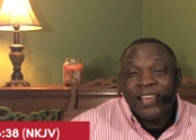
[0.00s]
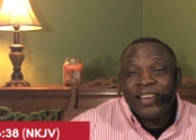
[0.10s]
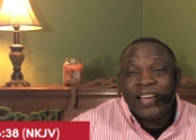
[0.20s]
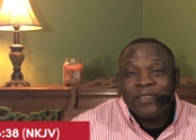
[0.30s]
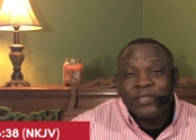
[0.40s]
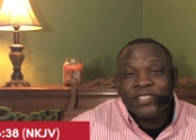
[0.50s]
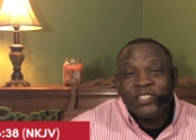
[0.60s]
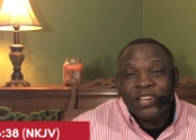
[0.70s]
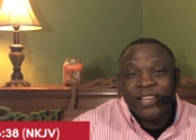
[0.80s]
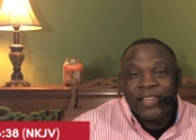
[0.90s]
And I was
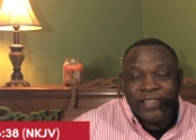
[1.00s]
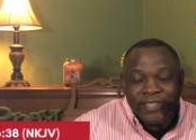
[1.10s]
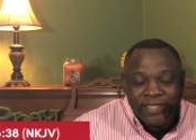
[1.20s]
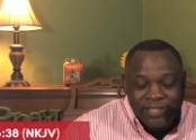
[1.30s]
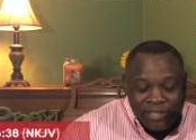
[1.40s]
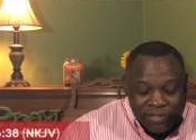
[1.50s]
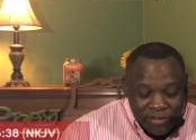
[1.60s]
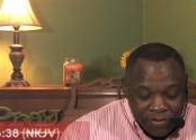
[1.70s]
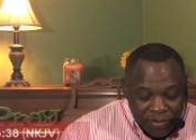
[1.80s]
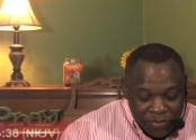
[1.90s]
looking at, in, in
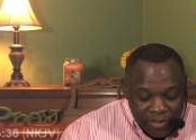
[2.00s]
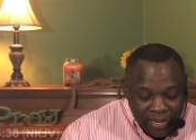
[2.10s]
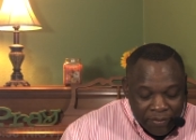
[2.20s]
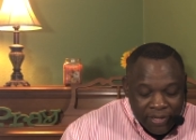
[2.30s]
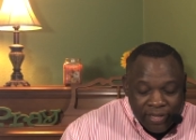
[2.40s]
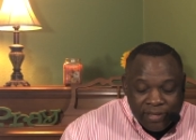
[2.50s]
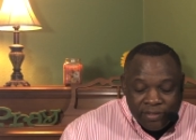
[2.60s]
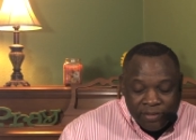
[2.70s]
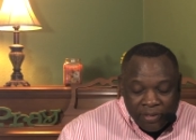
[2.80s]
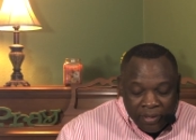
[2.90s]
the scripture and I began
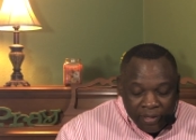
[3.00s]
to